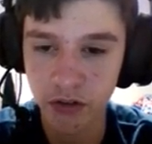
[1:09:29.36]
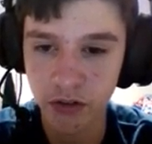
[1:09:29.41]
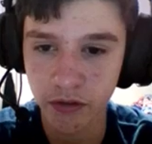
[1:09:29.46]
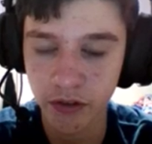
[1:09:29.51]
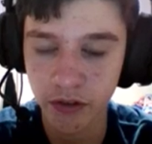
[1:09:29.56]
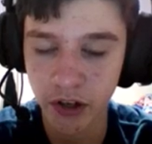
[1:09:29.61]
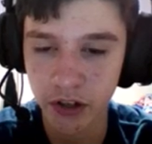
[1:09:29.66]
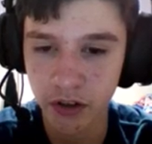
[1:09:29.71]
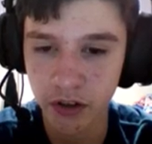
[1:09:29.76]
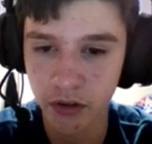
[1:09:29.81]

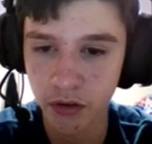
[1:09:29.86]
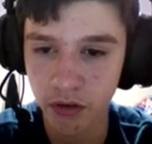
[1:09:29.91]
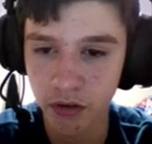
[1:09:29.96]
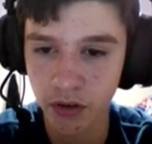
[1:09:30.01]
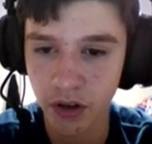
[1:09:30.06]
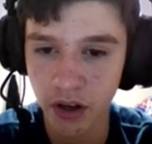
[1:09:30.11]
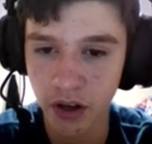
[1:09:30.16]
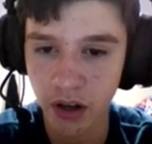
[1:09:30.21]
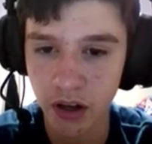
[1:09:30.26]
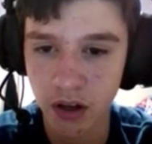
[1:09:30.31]
find you,
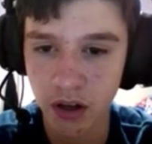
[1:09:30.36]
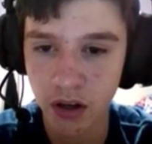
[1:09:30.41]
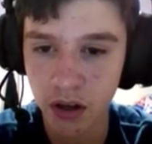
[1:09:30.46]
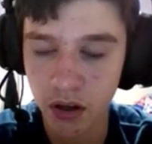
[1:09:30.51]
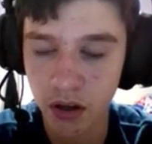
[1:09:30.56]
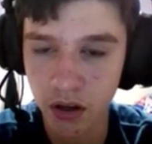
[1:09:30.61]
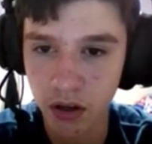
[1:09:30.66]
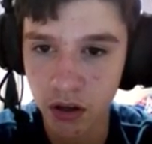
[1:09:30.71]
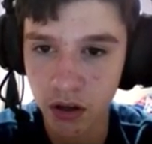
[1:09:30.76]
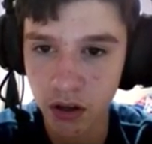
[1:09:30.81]
okay?
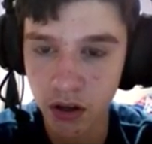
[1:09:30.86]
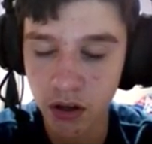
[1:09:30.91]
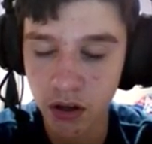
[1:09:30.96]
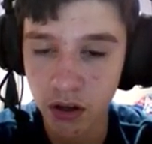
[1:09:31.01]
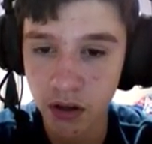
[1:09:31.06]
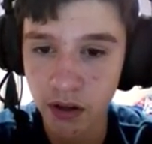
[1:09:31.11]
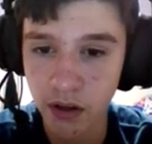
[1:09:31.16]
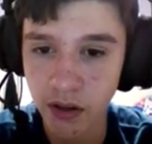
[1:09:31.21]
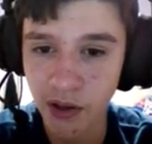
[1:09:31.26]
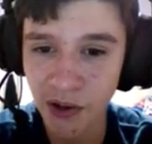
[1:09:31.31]

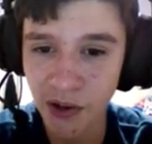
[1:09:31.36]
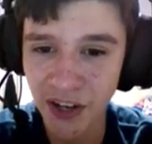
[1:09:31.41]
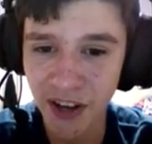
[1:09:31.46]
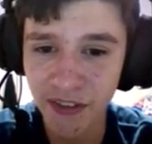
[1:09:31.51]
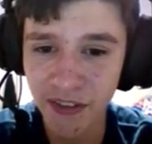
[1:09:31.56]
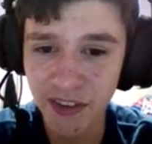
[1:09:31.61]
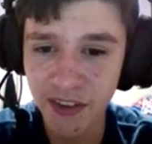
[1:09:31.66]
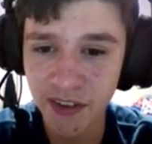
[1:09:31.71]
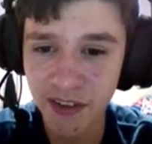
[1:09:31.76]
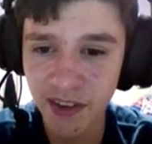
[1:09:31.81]
You don't have
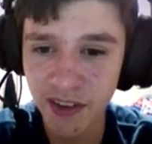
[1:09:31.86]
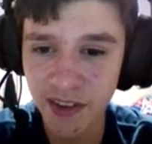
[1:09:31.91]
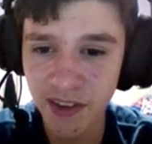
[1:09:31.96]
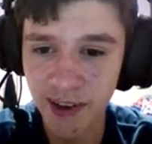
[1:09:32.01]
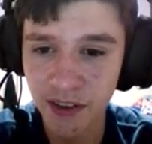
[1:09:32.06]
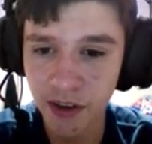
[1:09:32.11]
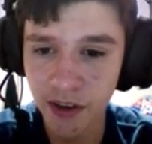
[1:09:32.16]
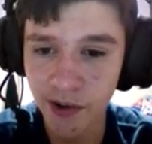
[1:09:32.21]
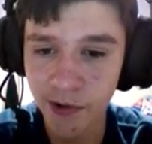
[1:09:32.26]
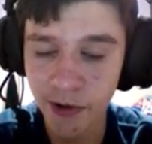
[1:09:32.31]
to do this
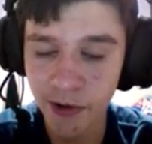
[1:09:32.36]
alone. We're